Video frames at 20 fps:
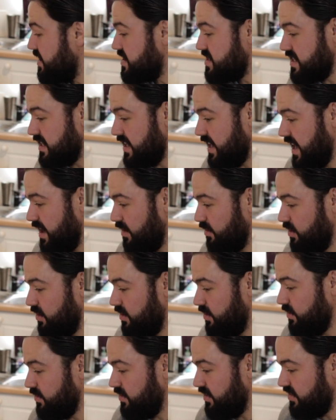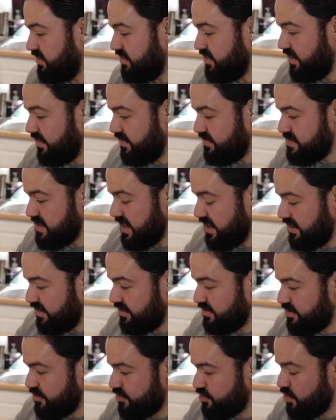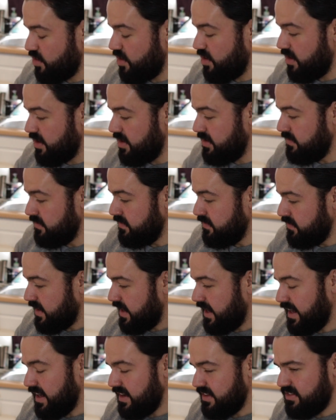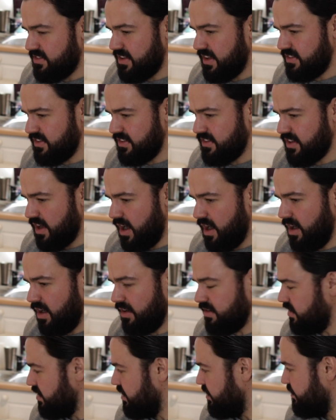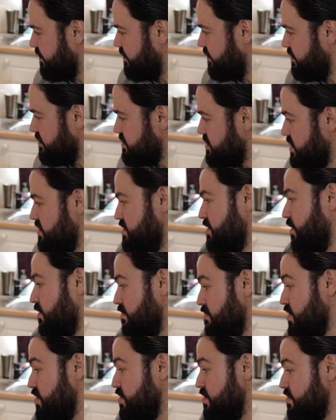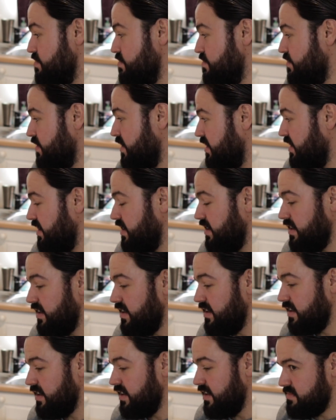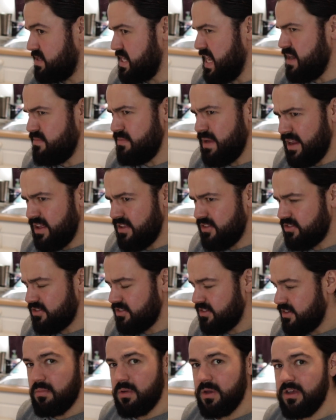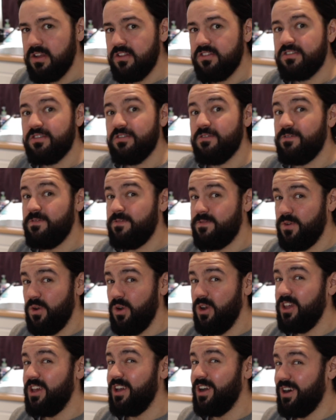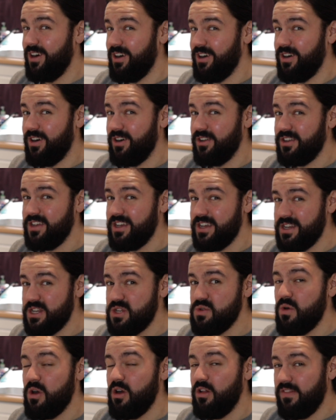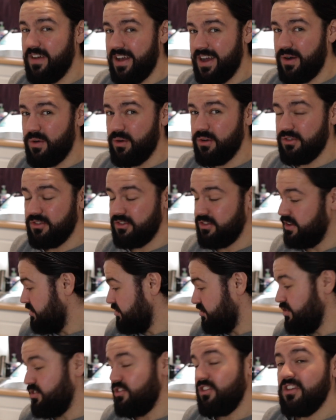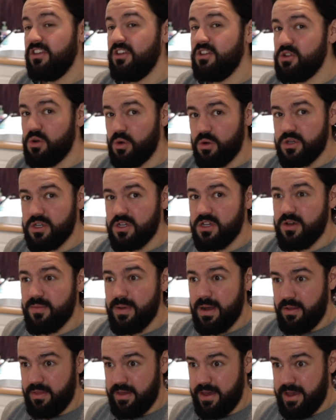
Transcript: internet how long this stuff takes to dry, and it says it's hard enough to not move in 10 minutes, but it's fully hard in 12 hours. Should see a doctor about